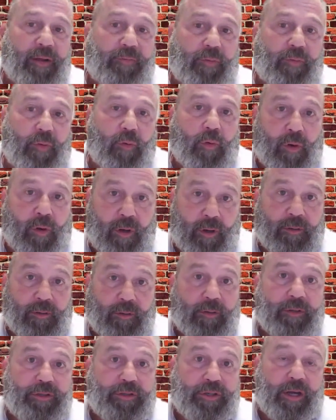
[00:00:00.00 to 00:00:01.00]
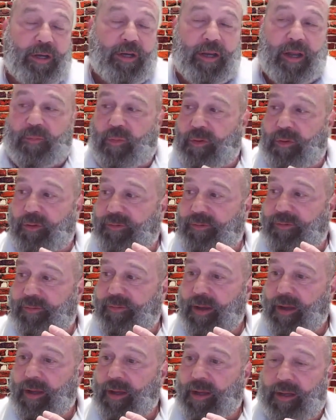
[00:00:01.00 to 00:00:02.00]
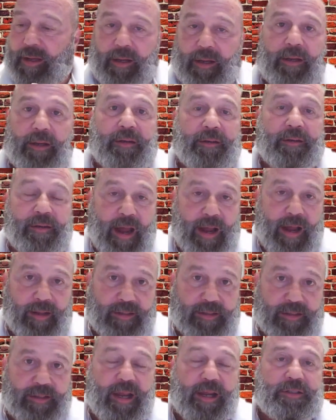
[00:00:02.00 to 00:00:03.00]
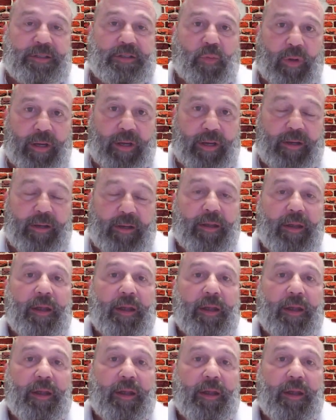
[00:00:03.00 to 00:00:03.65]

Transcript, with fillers: for Oracle and JD Edwards in Dallas next week.